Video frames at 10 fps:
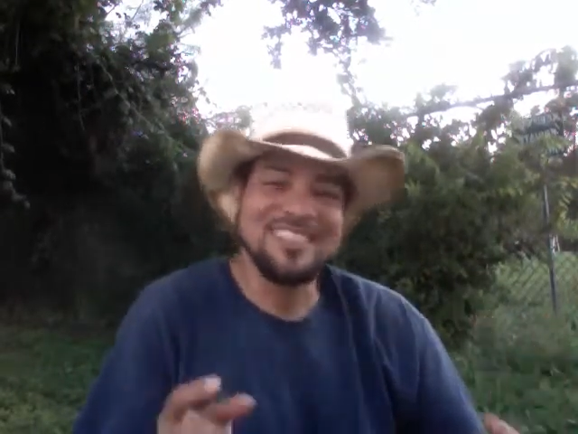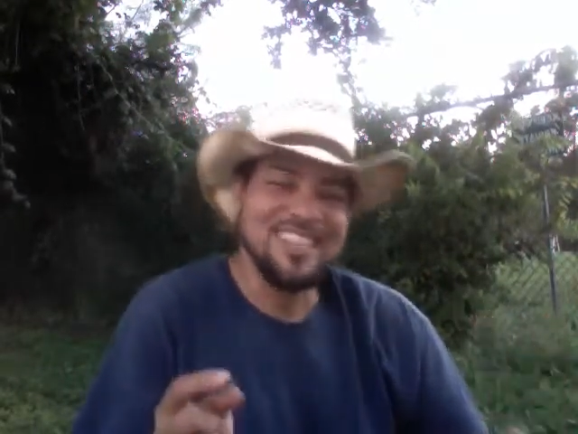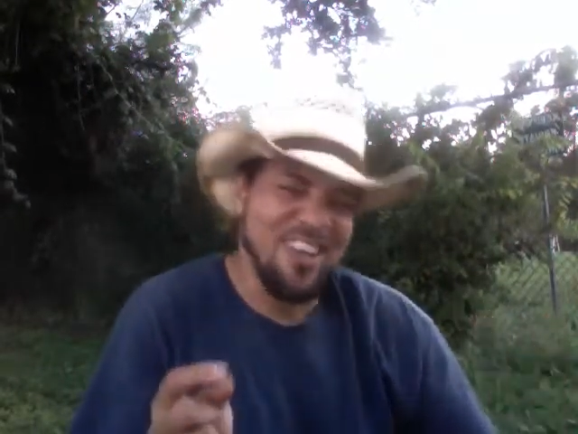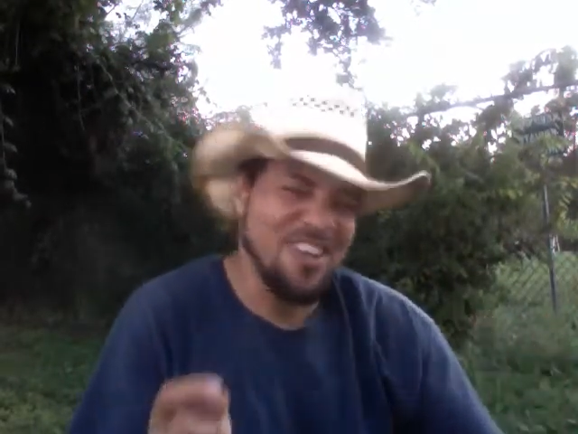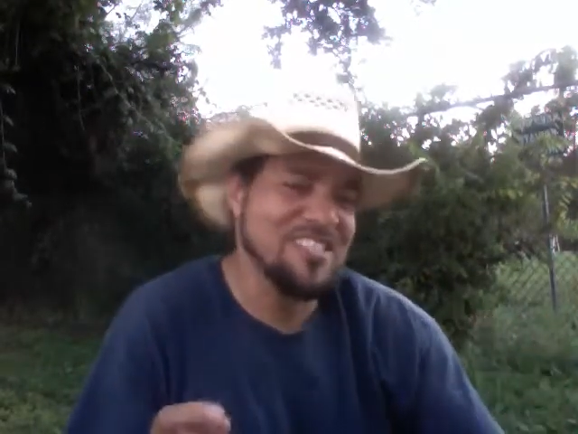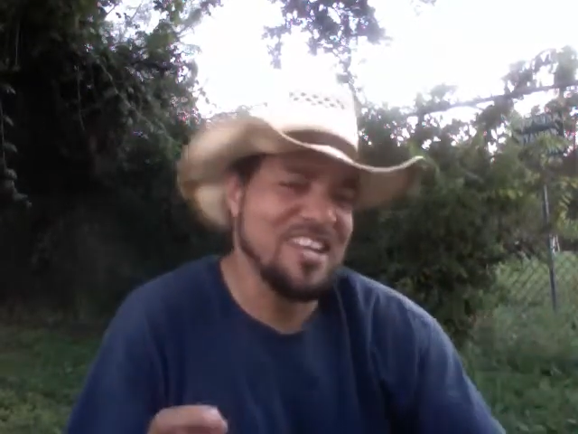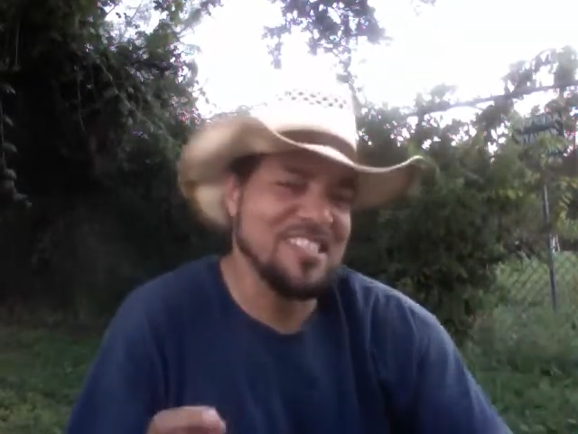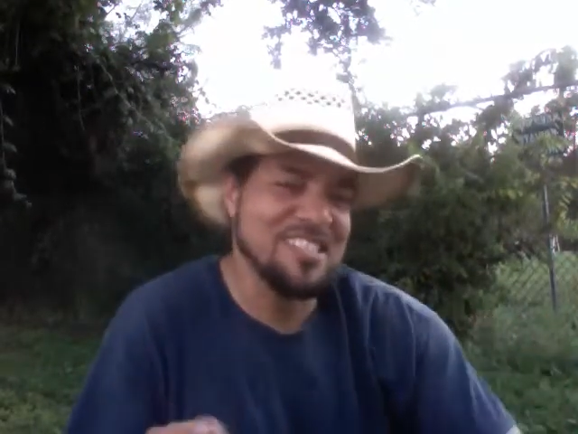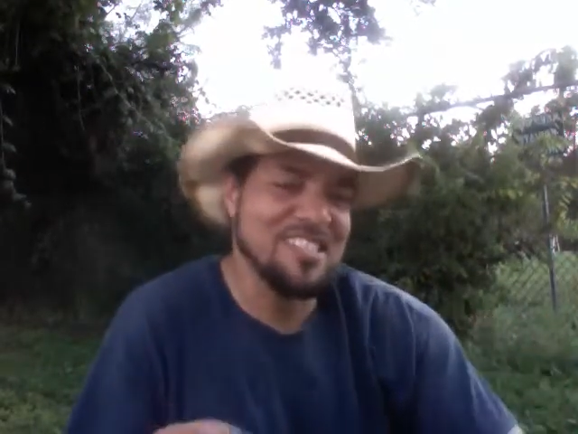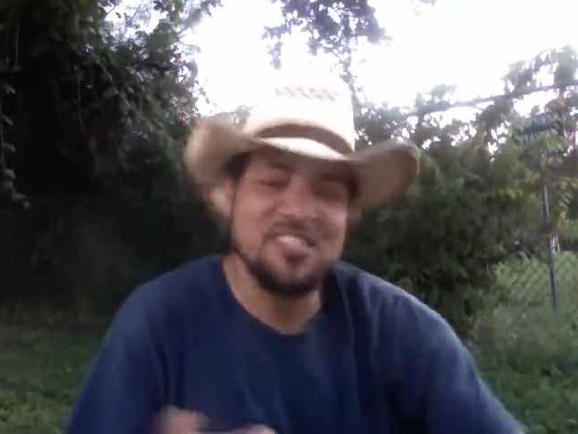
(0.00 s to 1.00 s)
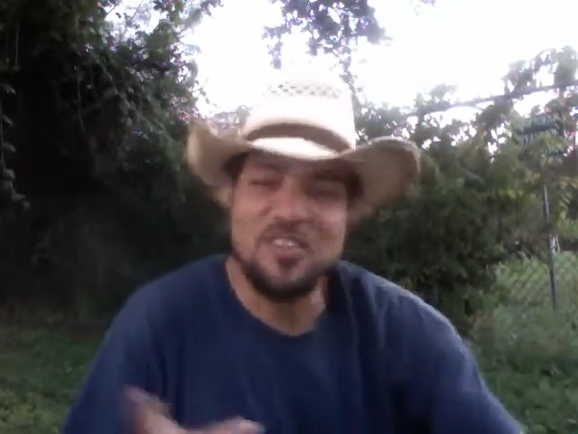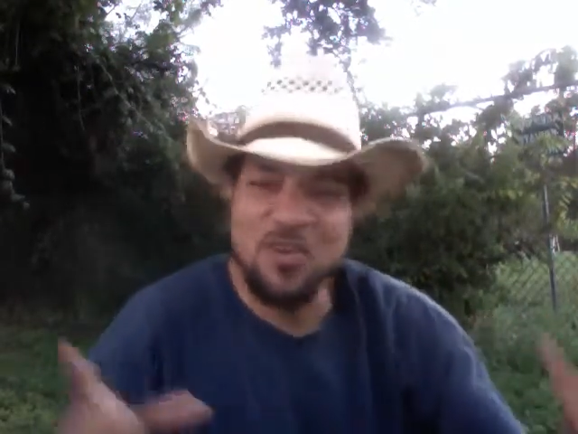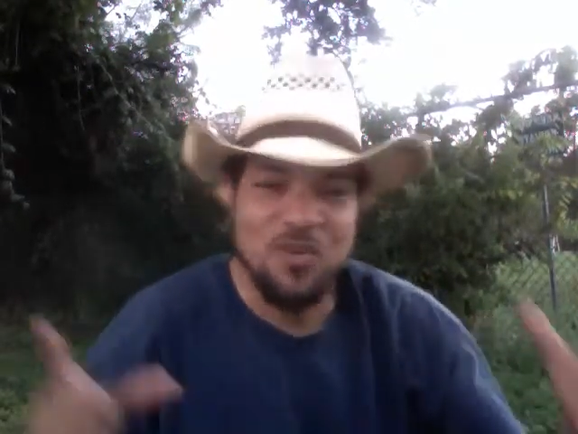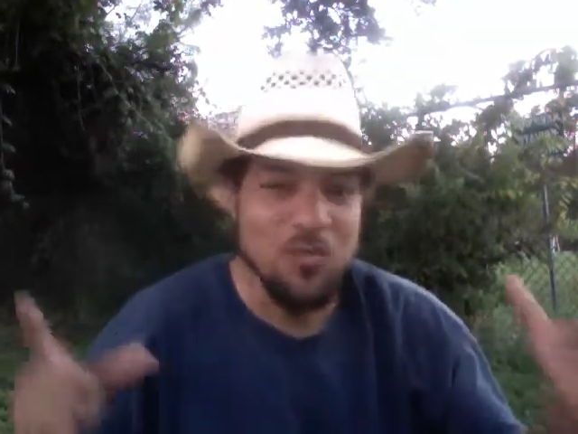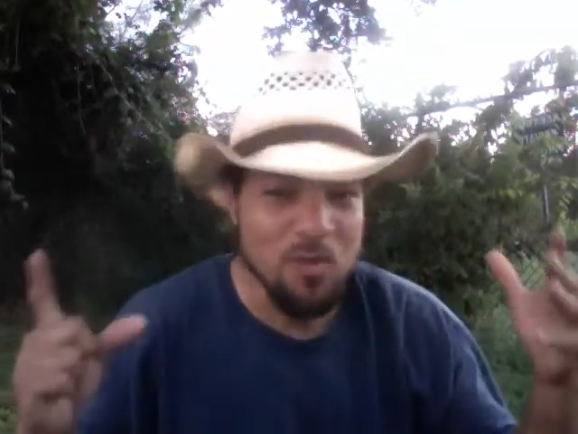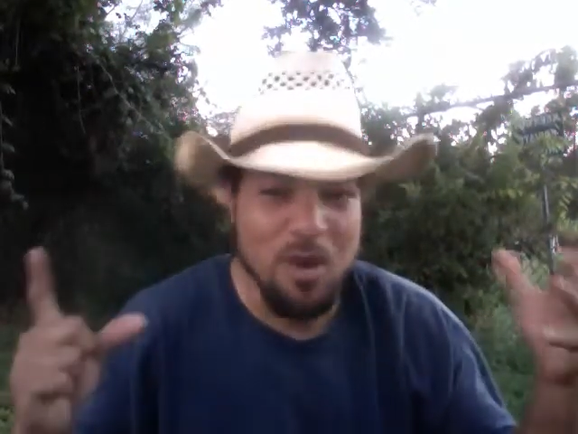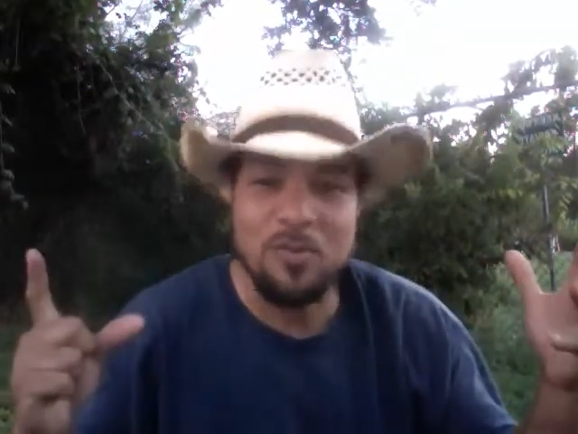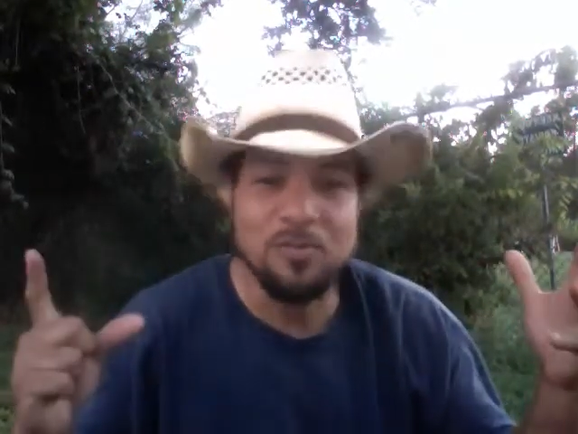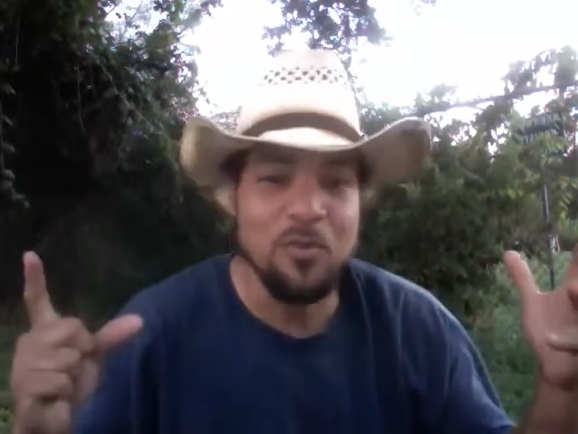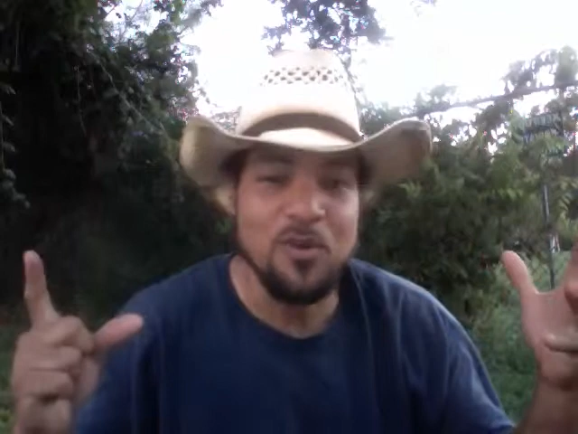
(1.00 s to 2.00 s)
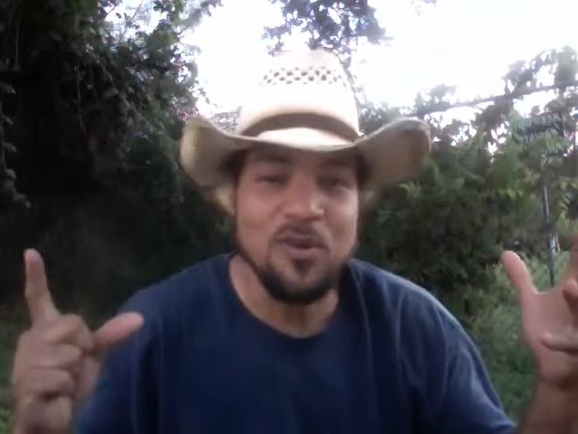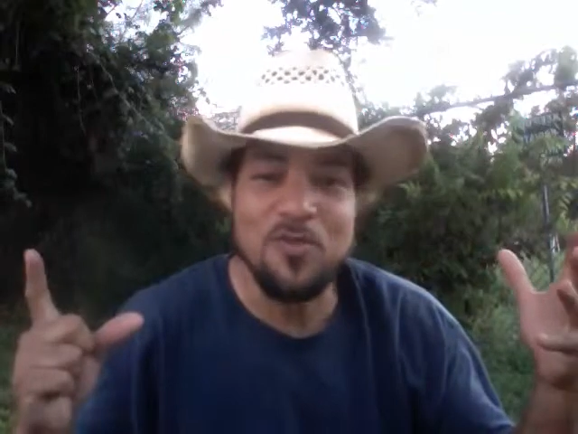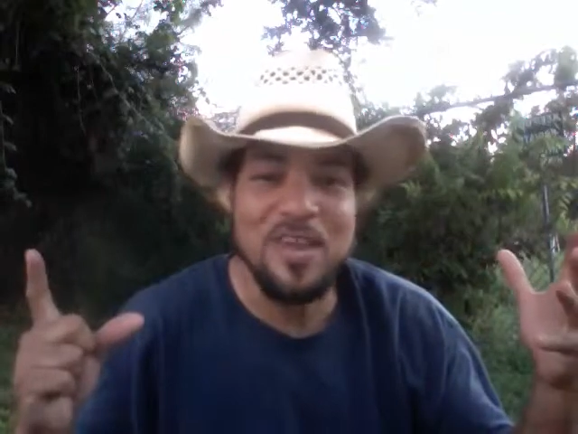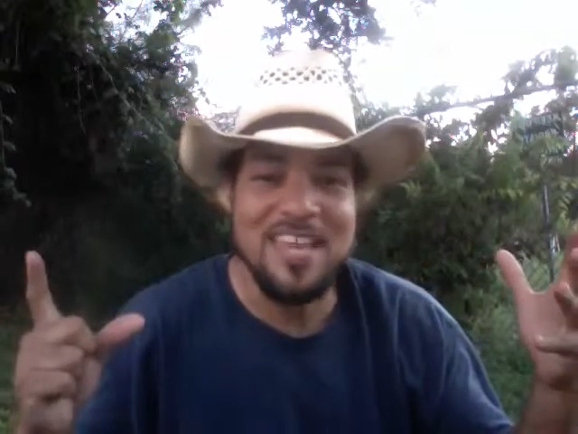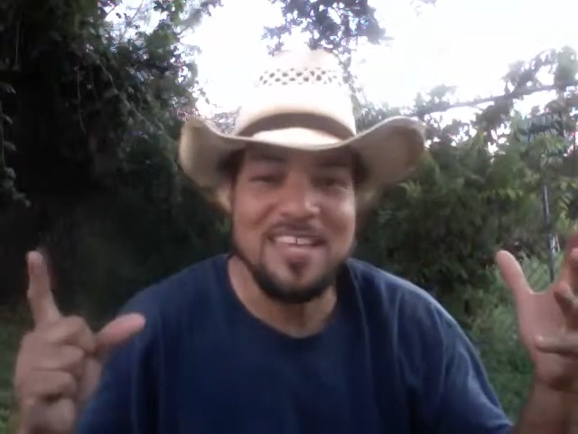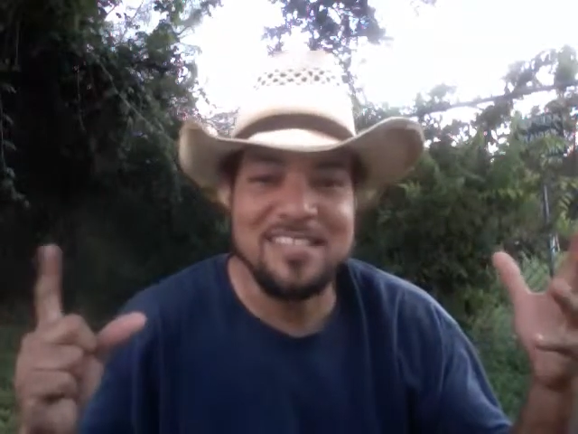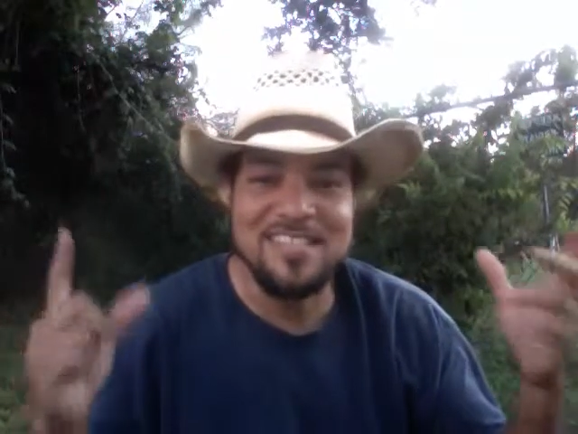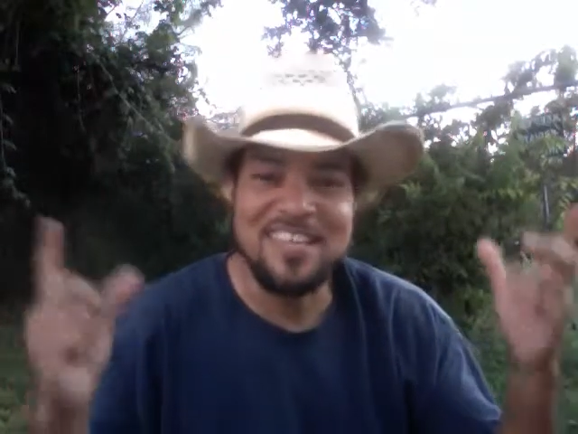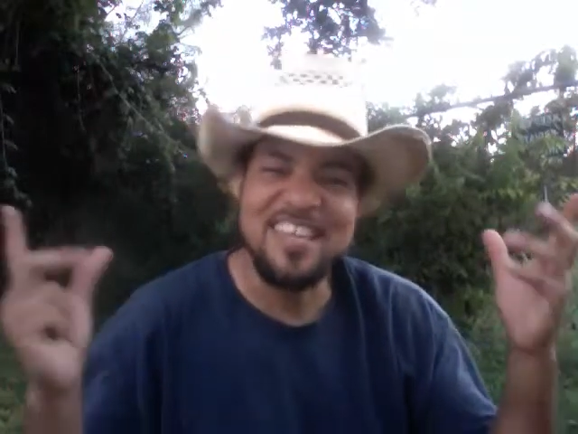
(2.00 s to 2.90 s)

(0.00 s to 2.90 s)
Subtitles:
Los Angeles, where I was born and raised.